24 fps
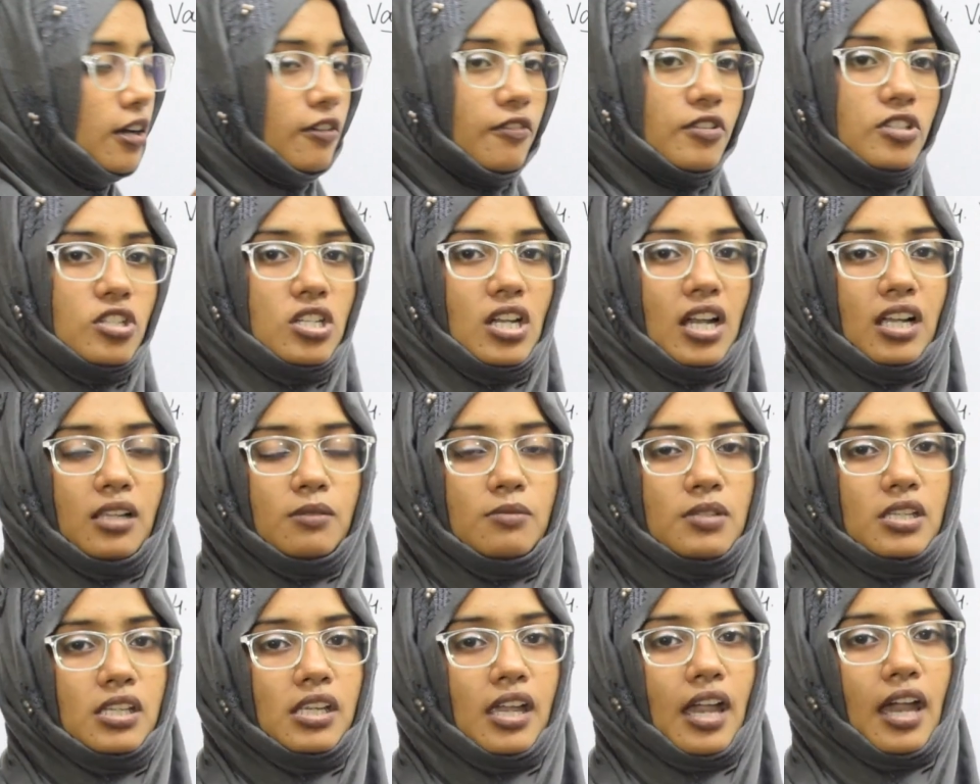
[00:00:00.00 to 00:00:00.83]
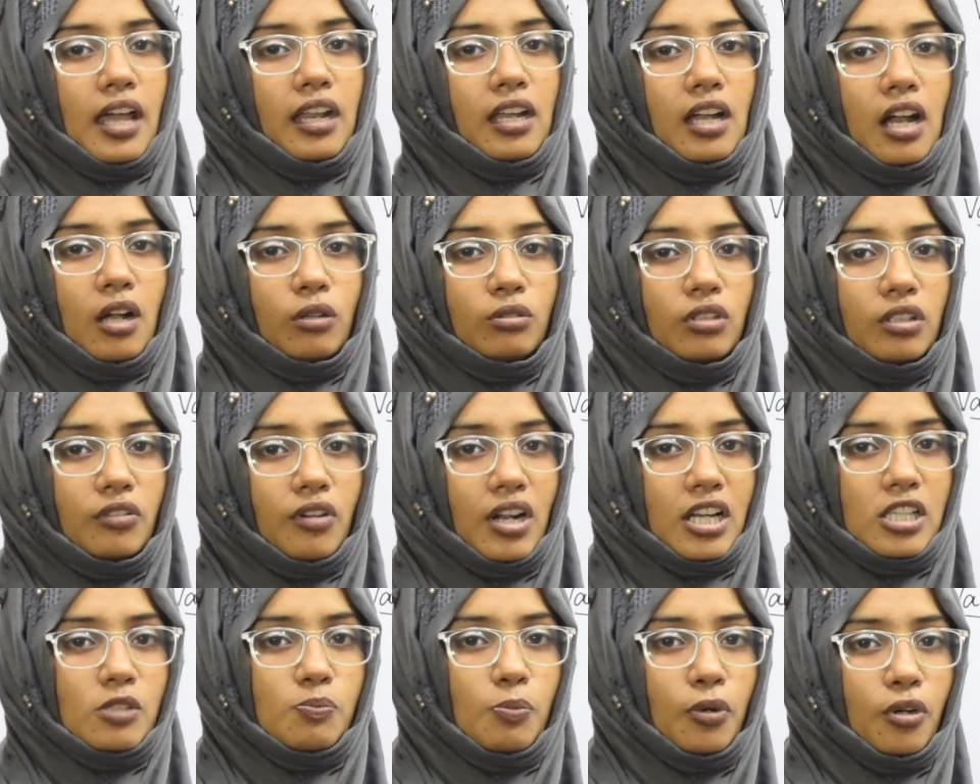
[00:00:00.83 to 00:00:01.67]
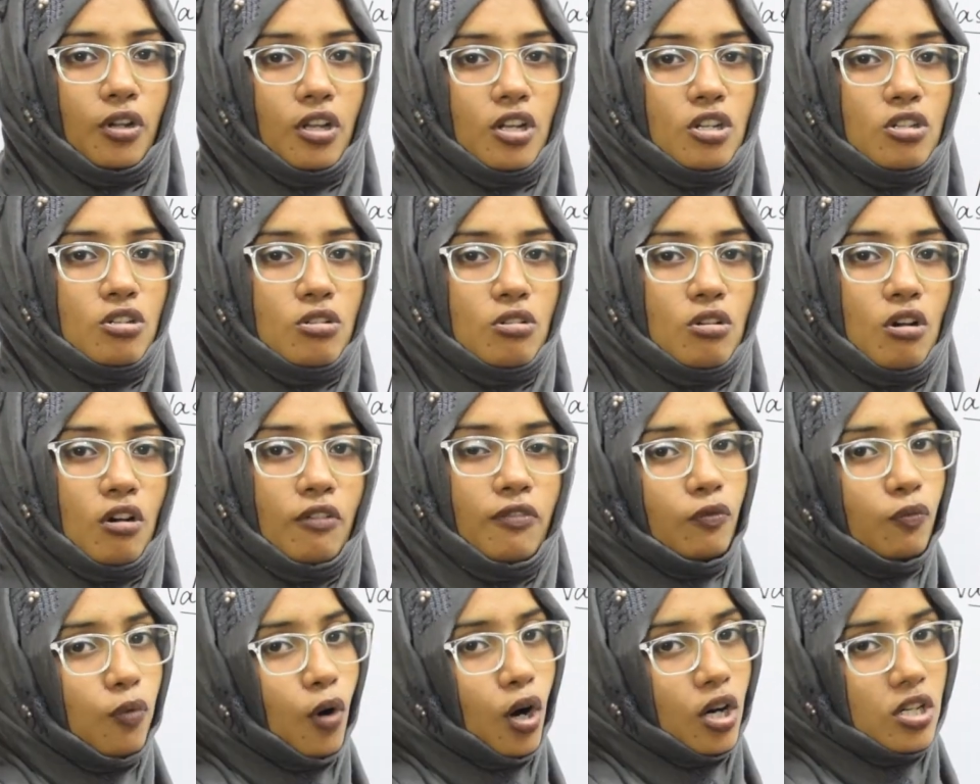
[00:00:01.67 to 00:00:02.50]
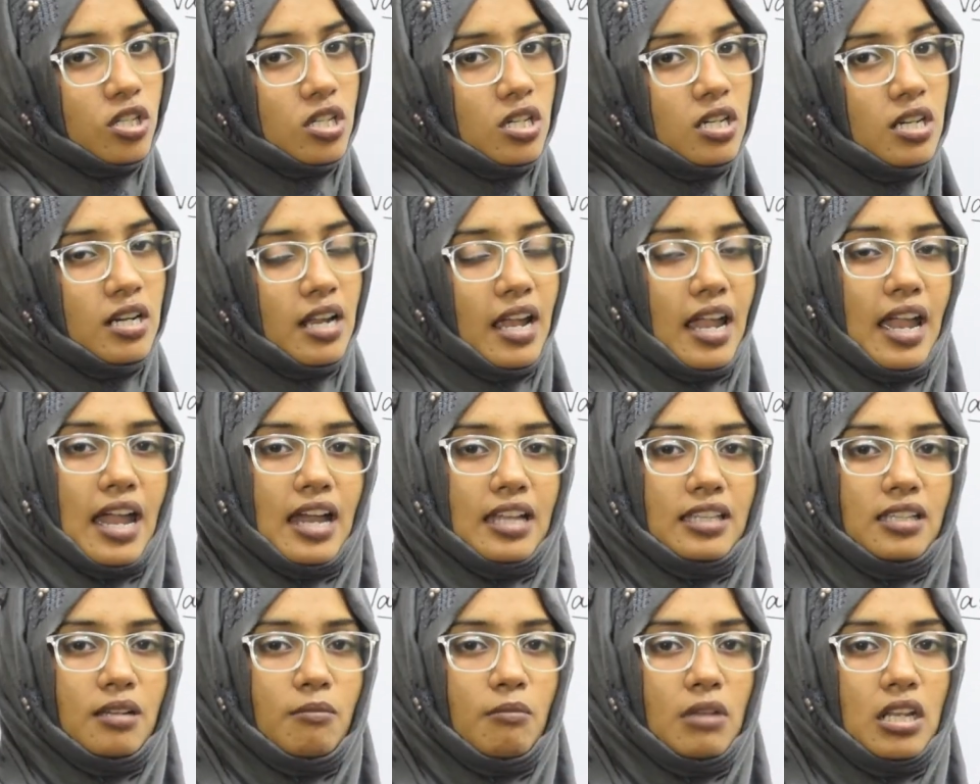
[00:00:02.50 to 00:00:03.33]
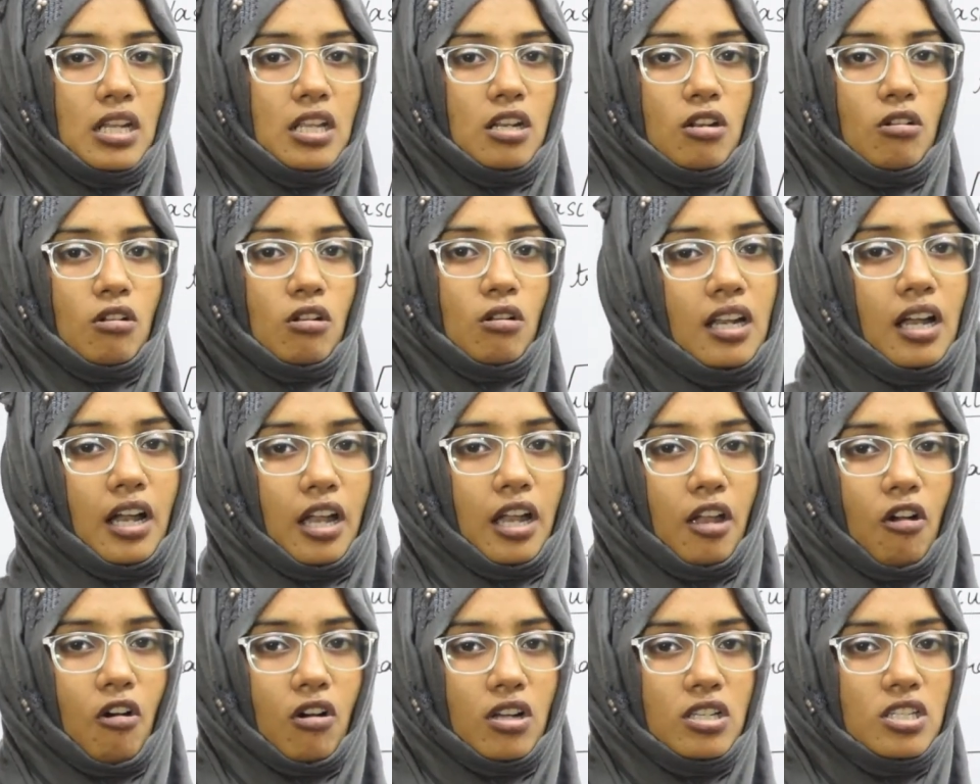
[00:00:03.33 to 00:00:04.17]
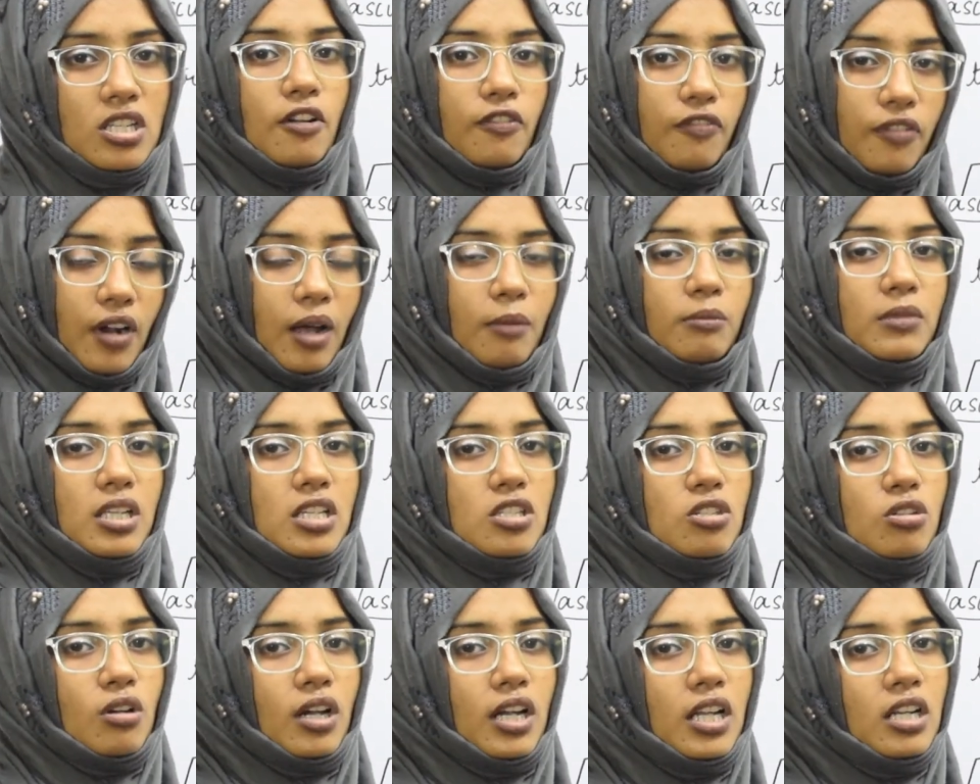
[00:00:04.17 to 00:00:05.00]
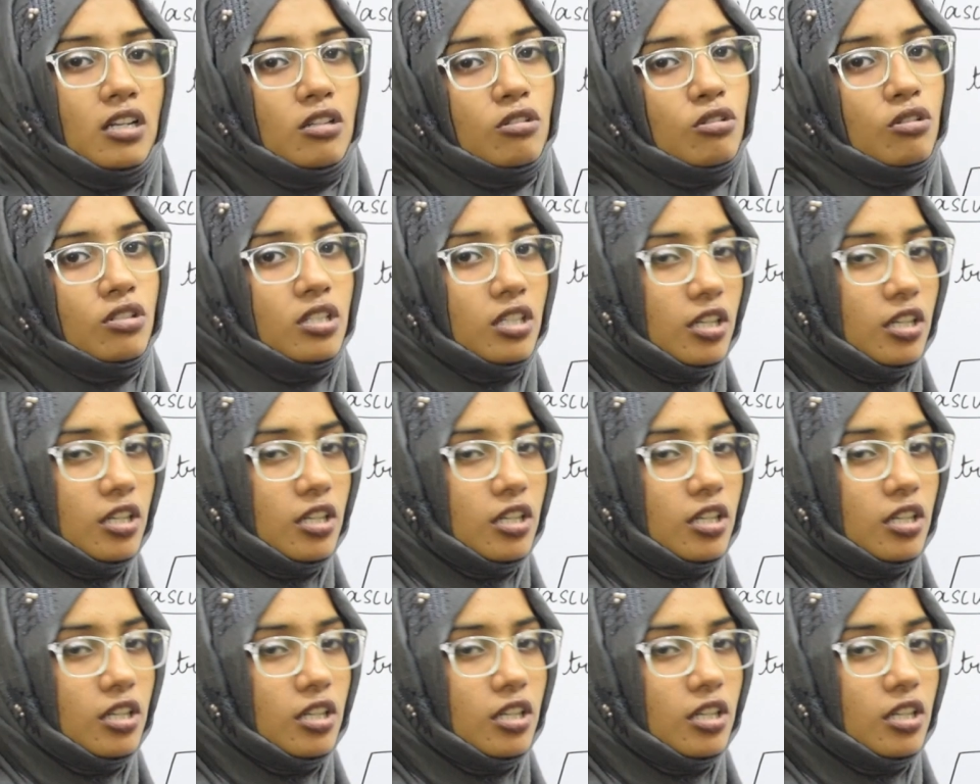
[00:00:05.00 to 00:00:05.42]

which helps in carrying out the transportation of water and the mineral ions from the soil to the